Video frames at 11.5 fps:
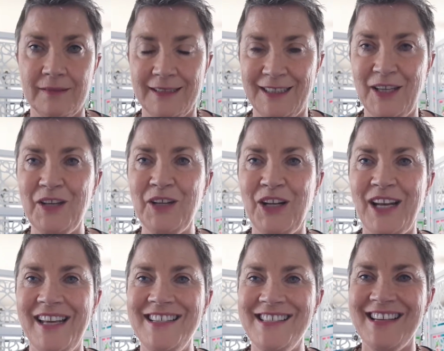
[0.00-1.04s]
skin
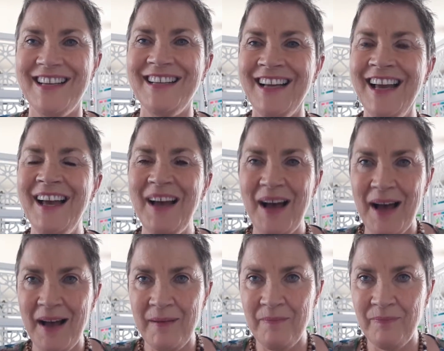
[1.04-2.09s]
cleansing
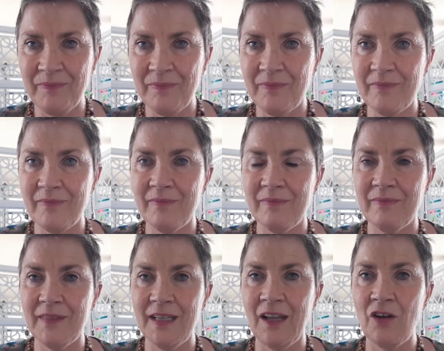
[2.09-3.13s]

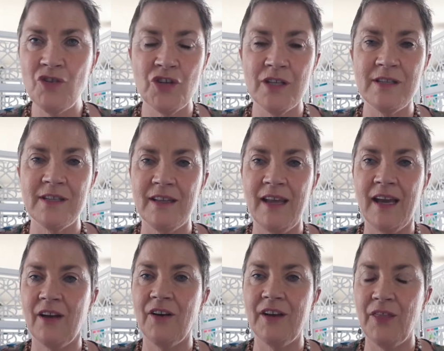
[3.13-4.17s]
lotions and that
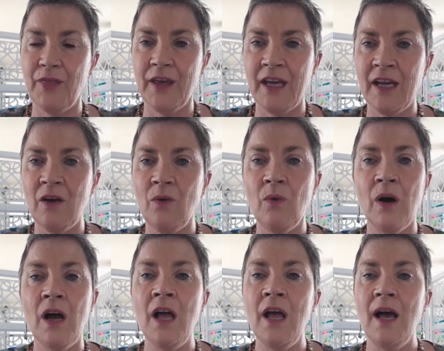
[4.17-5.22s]
kind of thing,
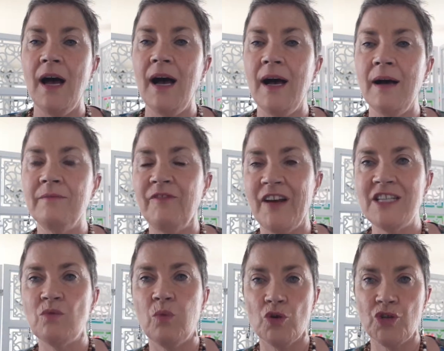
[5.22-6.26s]
or
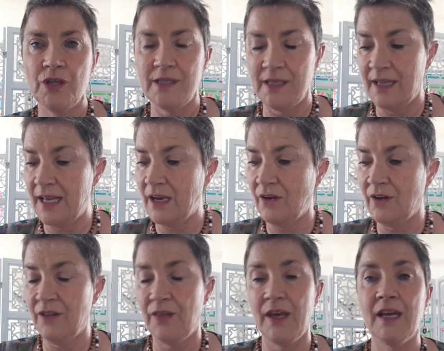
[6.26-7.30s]
face washes and that kind
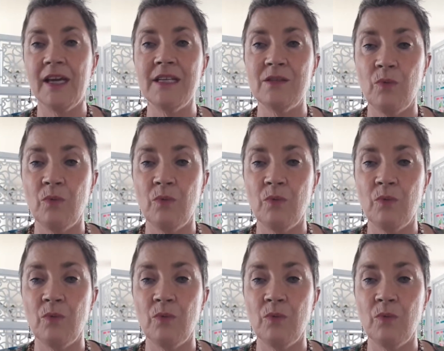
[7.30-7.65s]
of thing, is